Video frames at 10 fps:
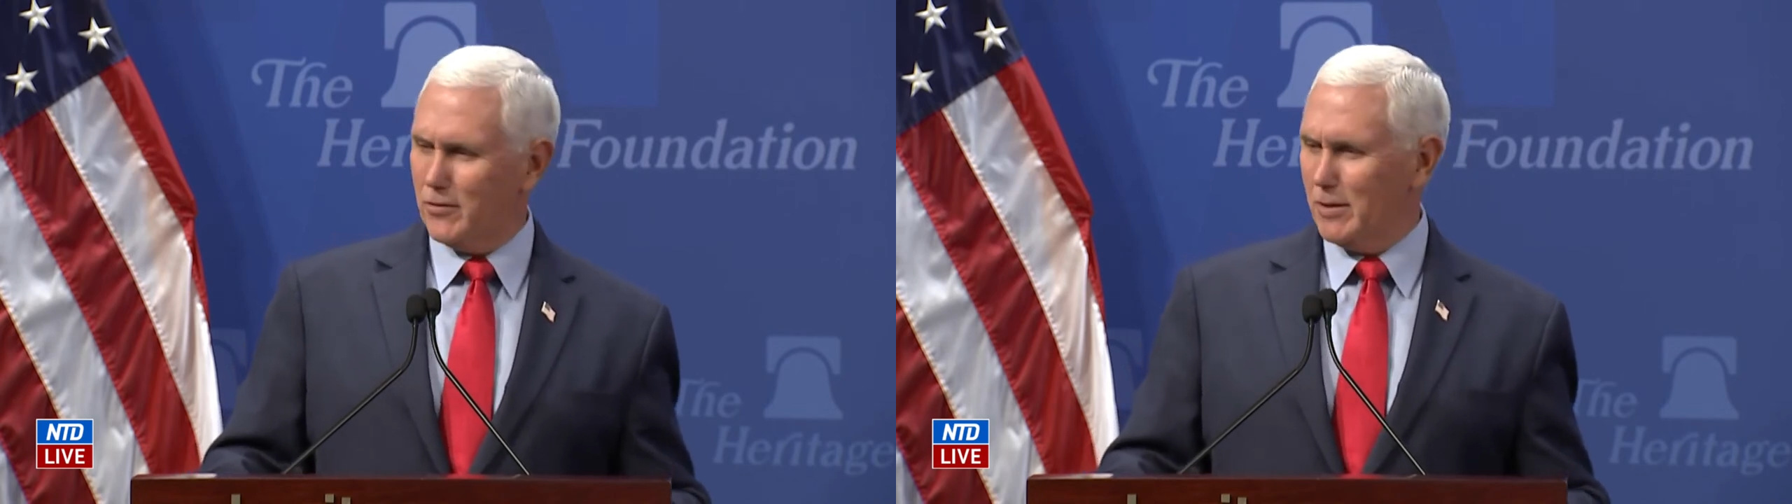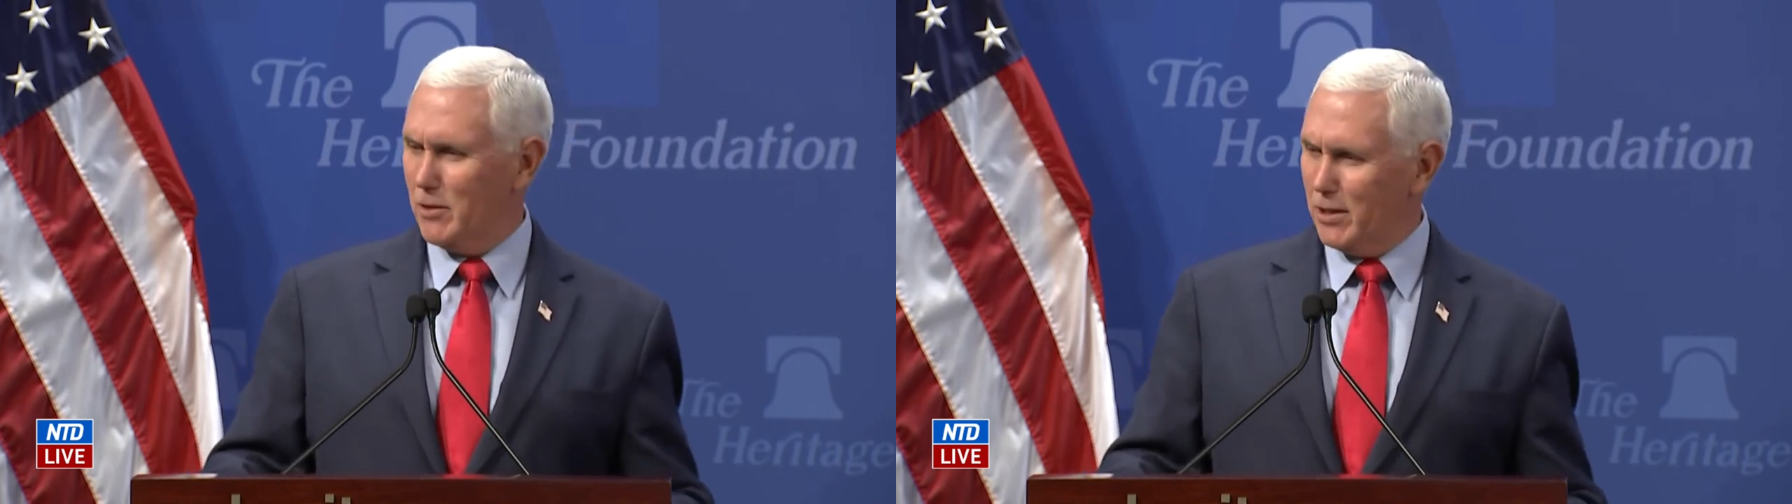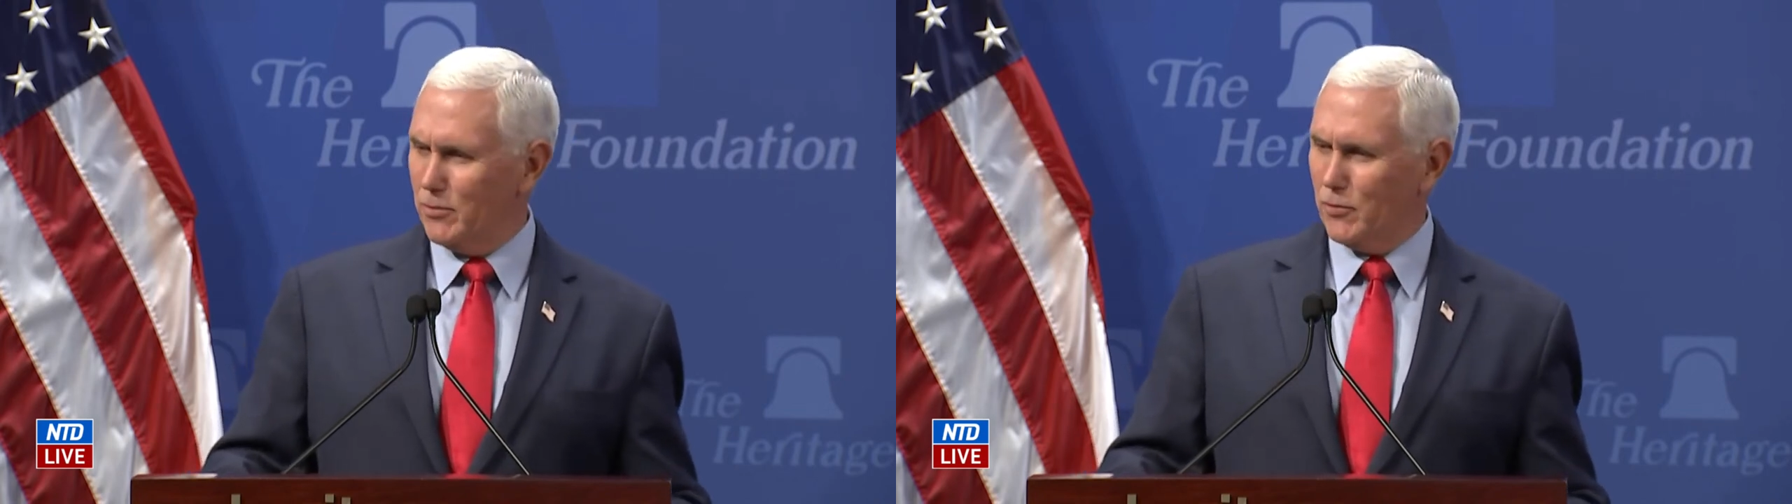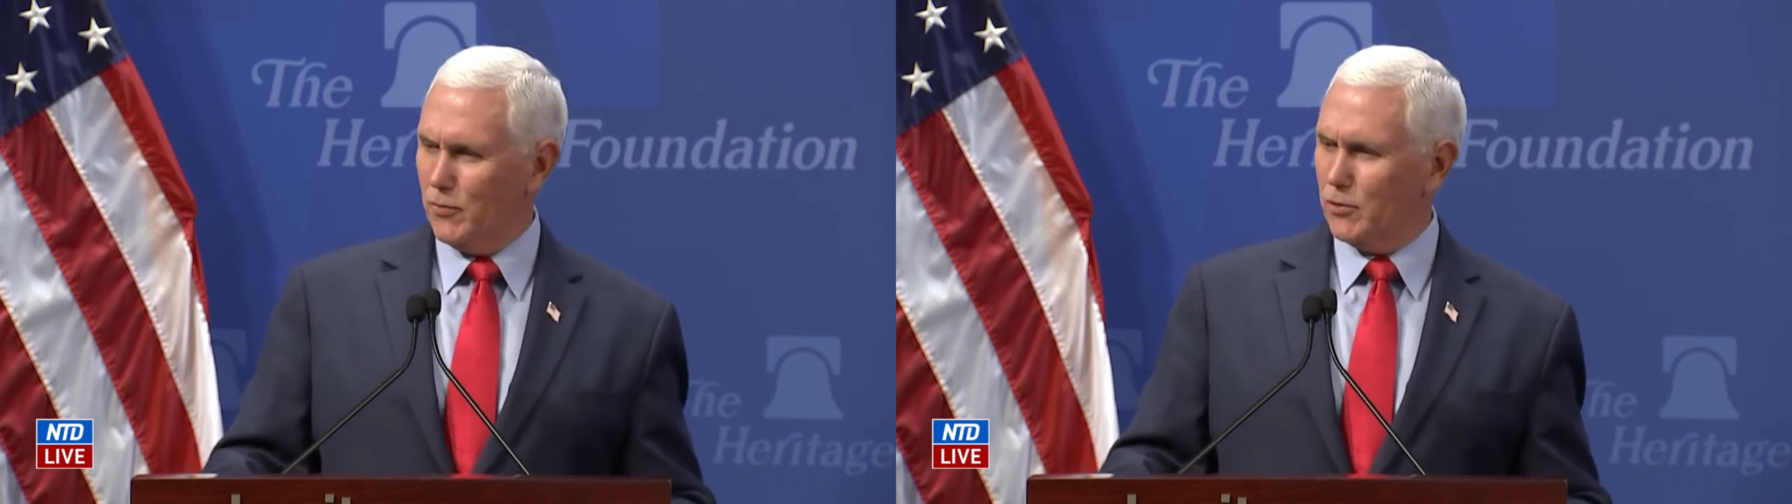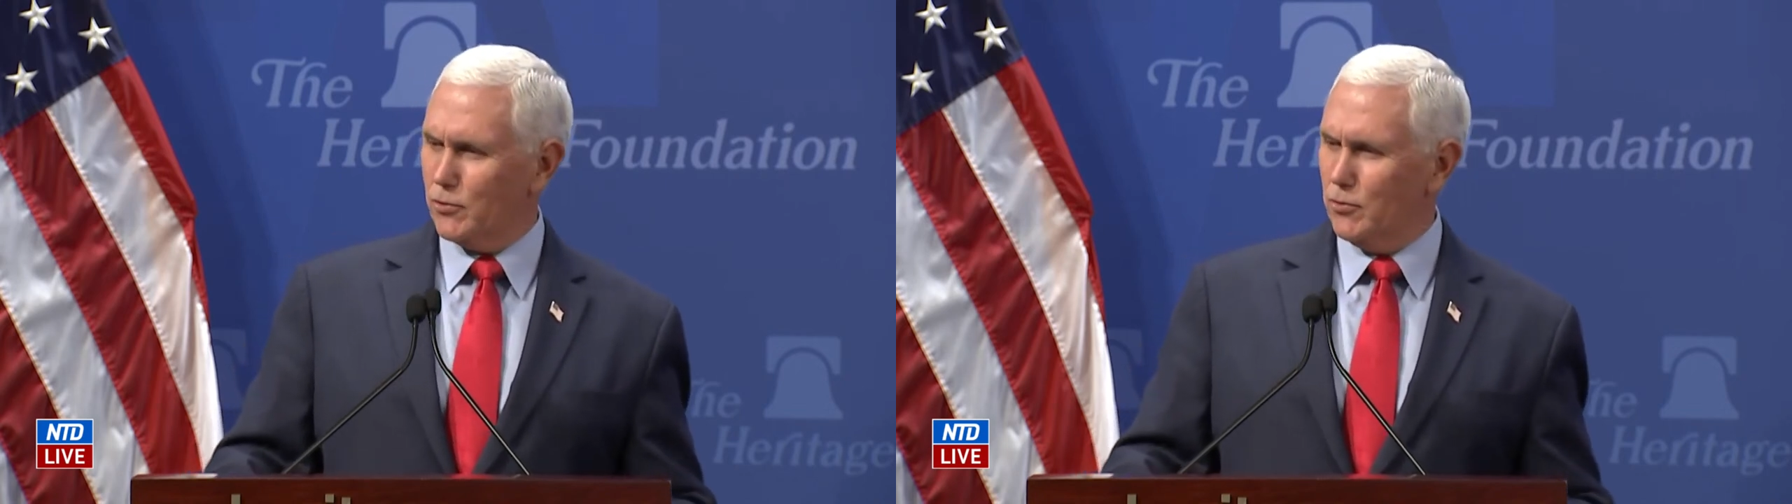it seemed like it
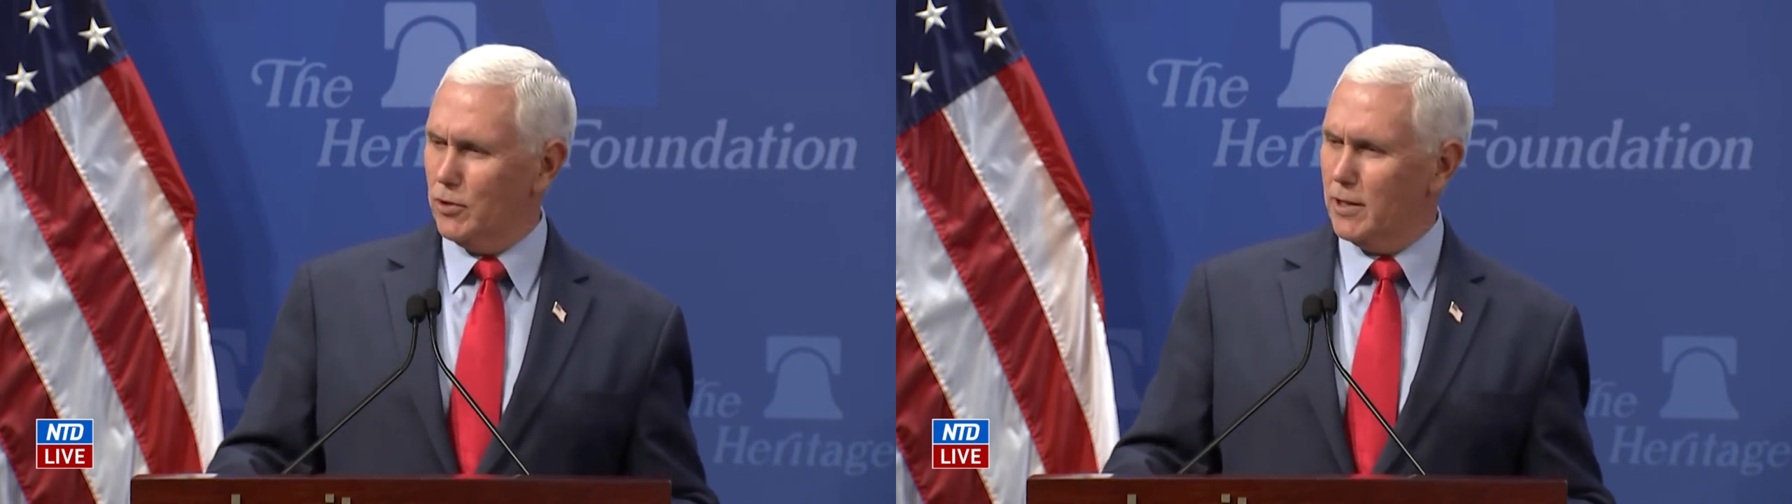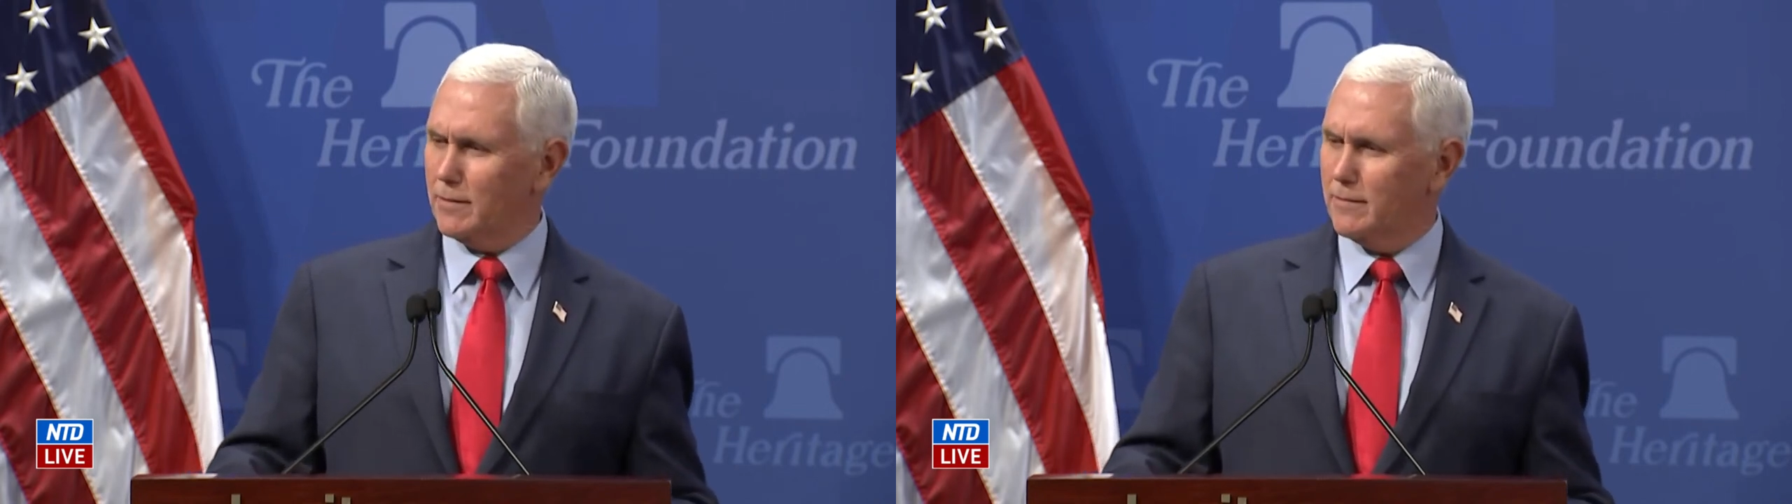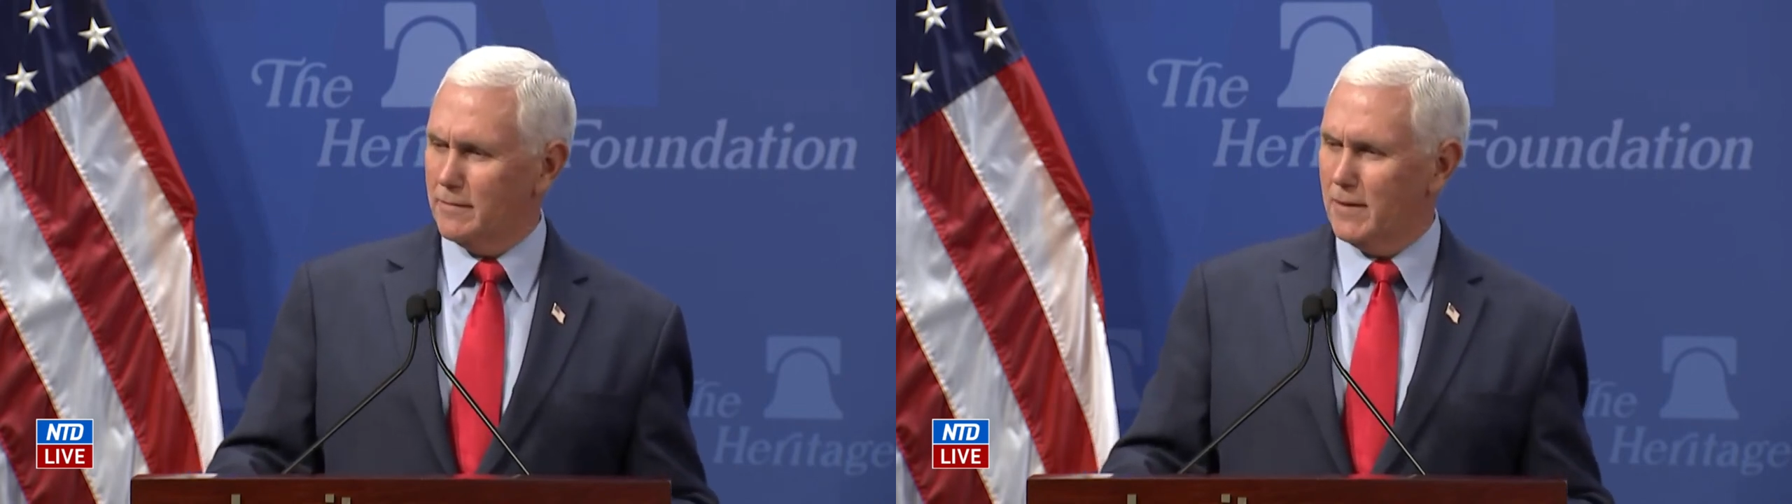was Phil Truluck